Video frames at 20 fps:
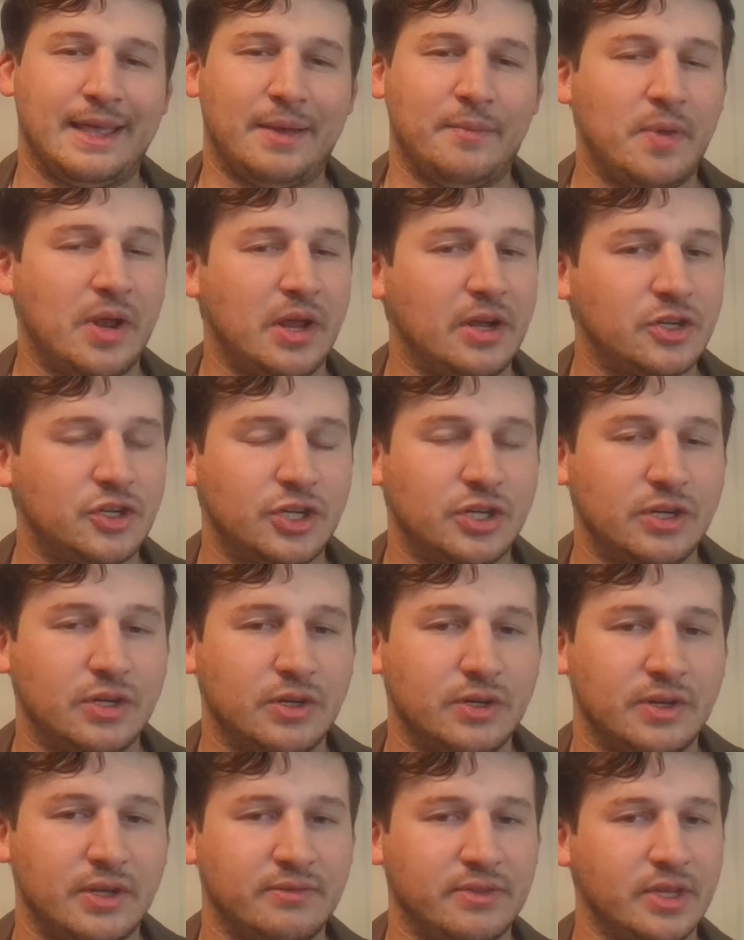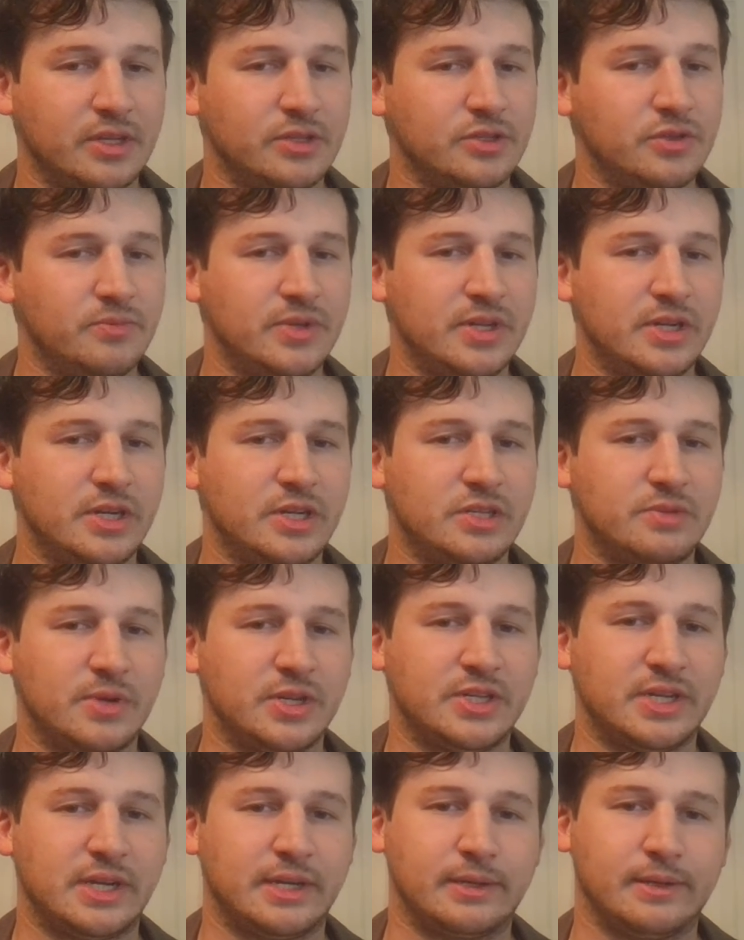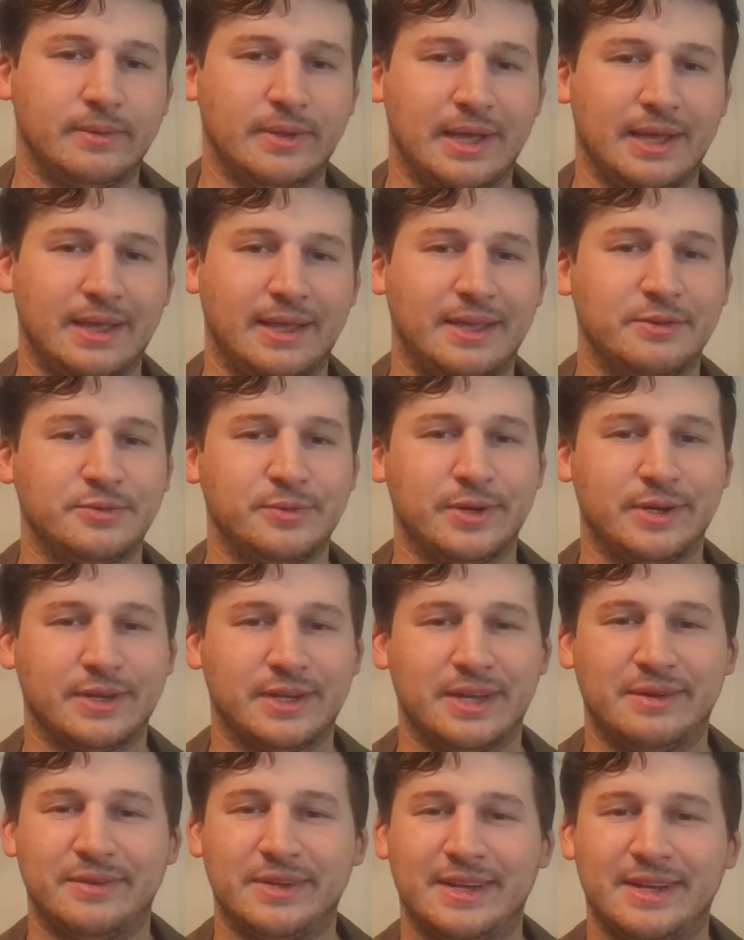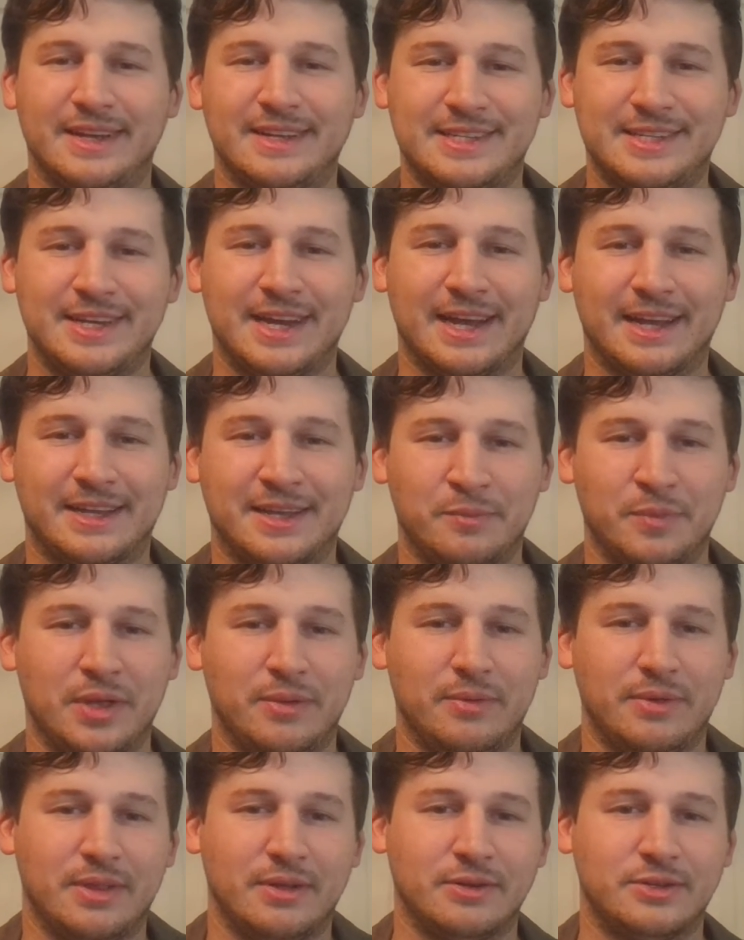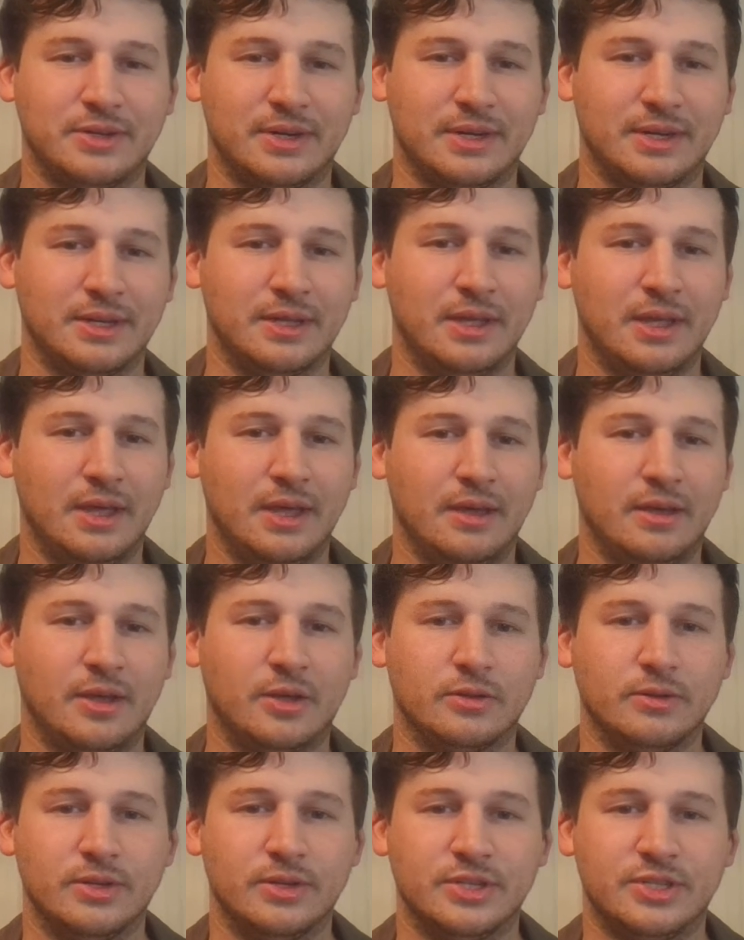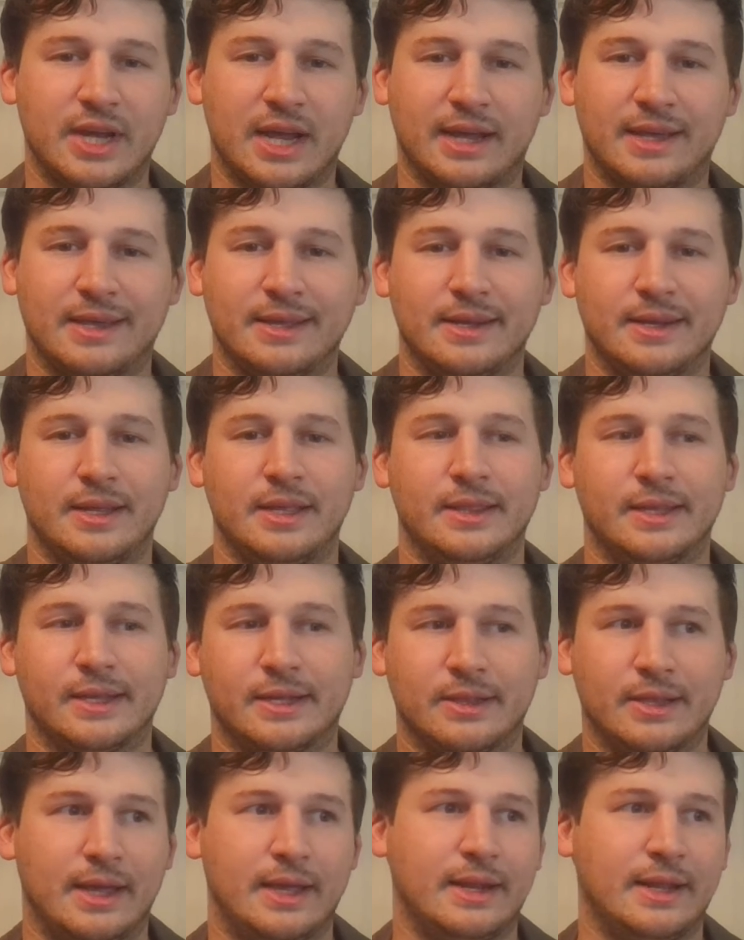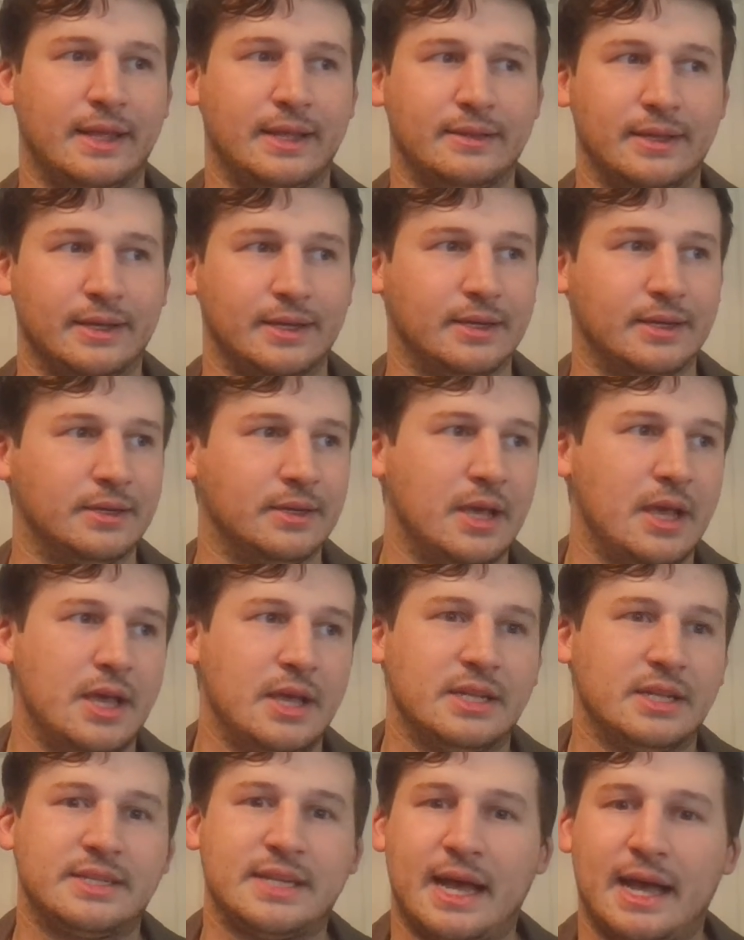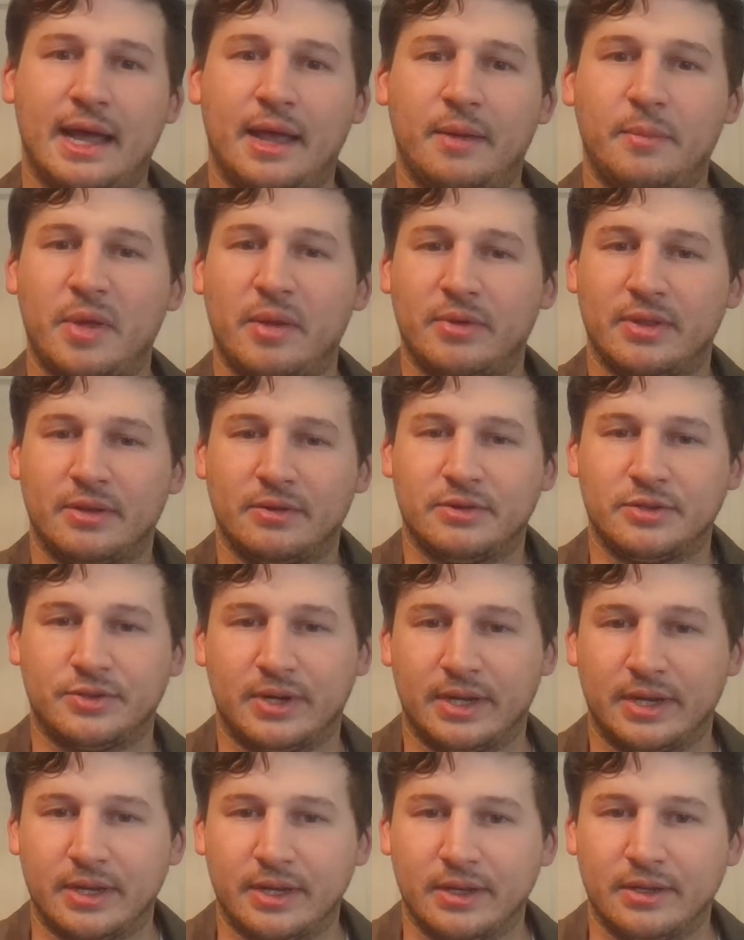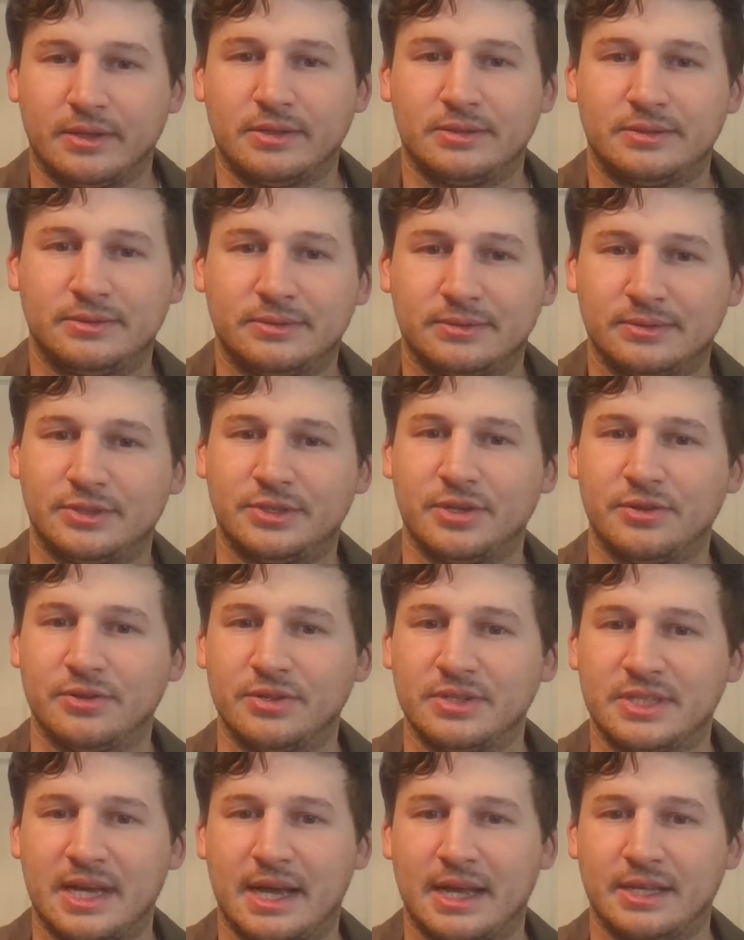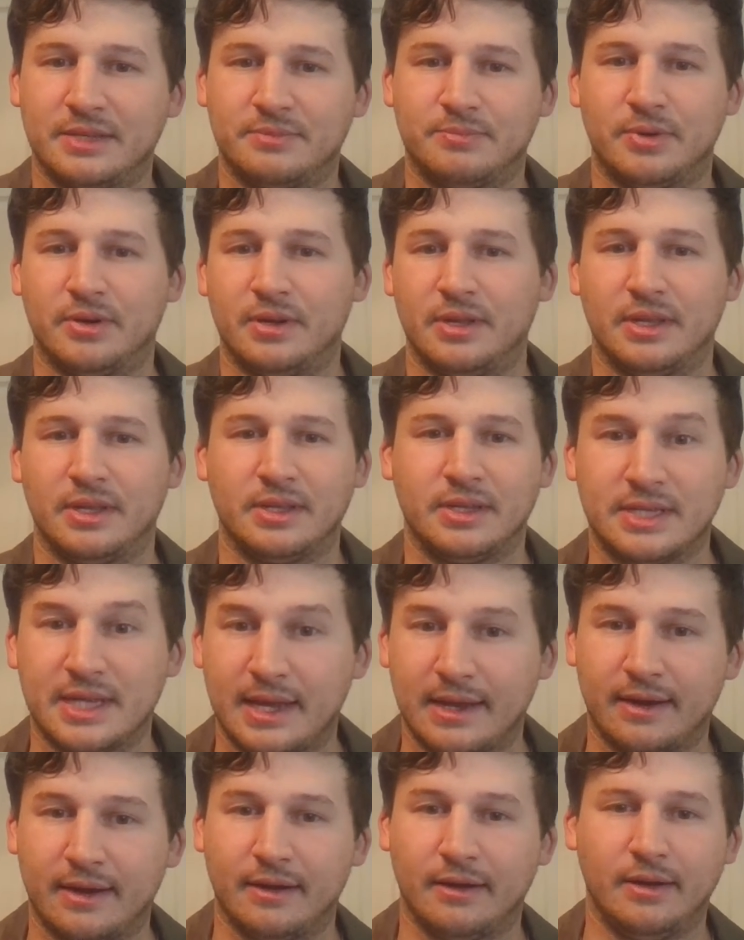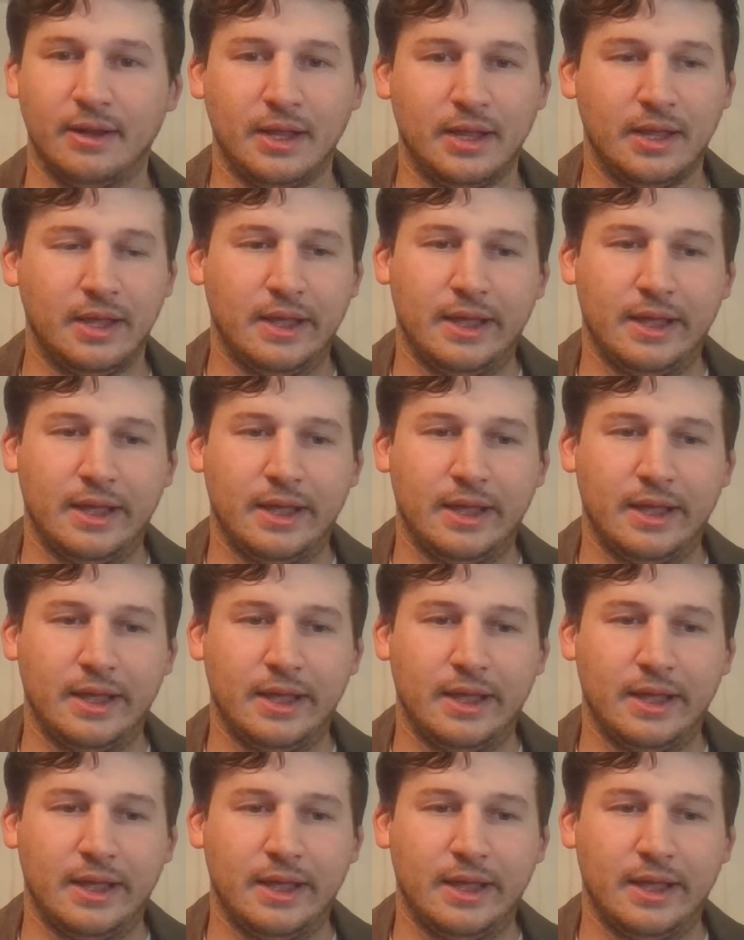I'm not sure if they zoomed in as much. I, he was wearing kind of a nice jacket. Maybe they were trying to include his jacket in it. And the client had like a tie. Maybe they were trying to show the ties part and his hair.